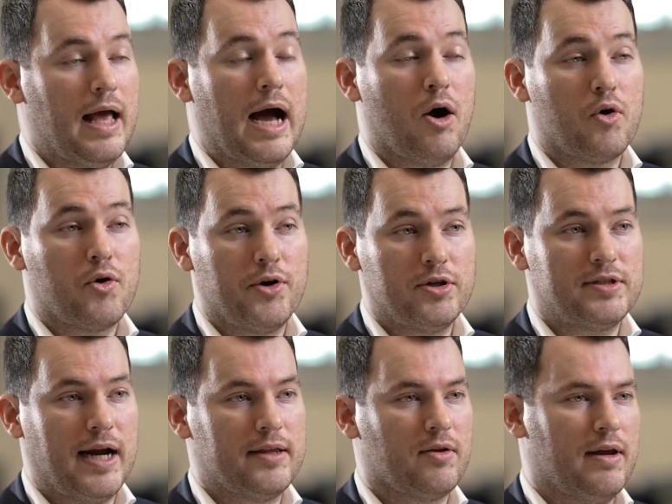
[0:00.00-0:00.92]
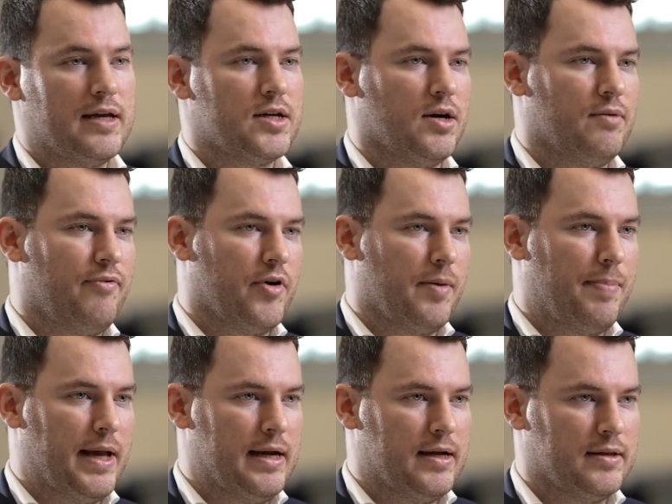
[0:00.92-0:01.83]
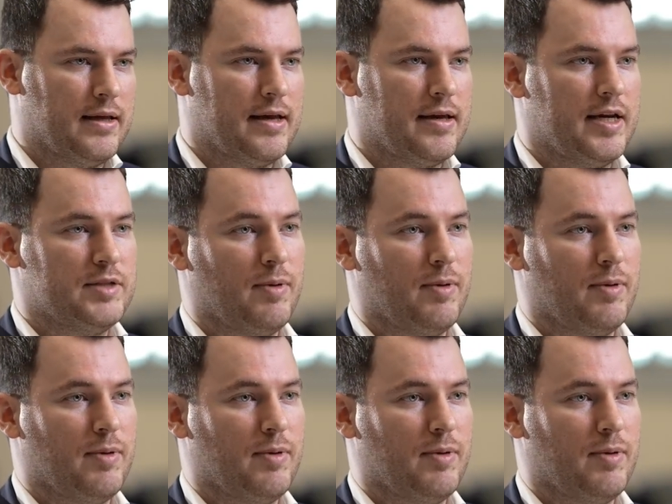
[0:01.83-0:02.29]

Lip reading: Our gross rental income for the period increased